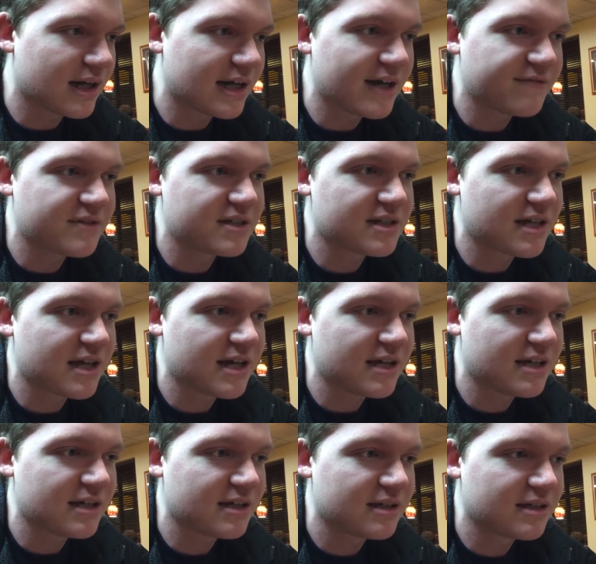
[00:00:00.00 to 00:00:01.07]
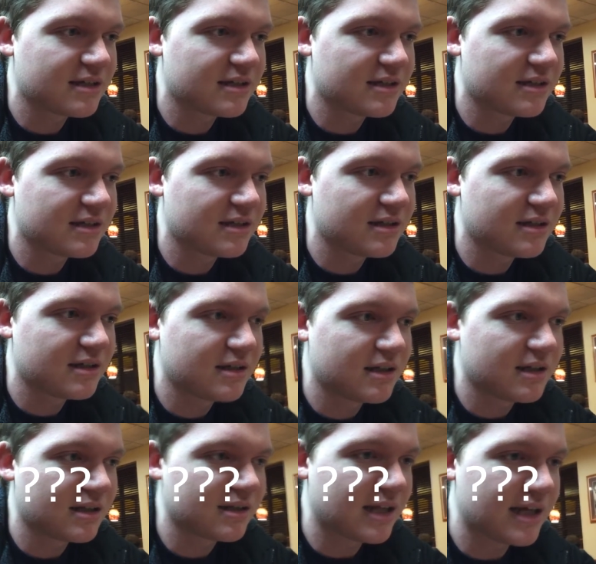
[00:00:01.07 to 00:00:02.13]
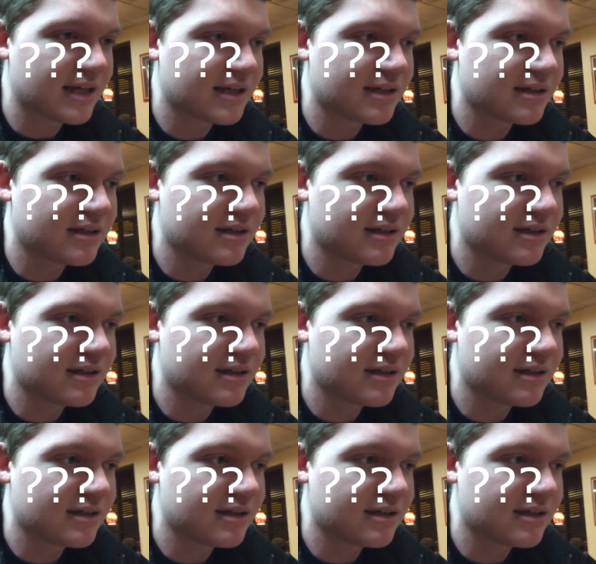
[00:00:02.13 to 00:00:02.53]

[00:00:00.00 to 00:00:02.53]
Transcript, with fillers: I have to say, like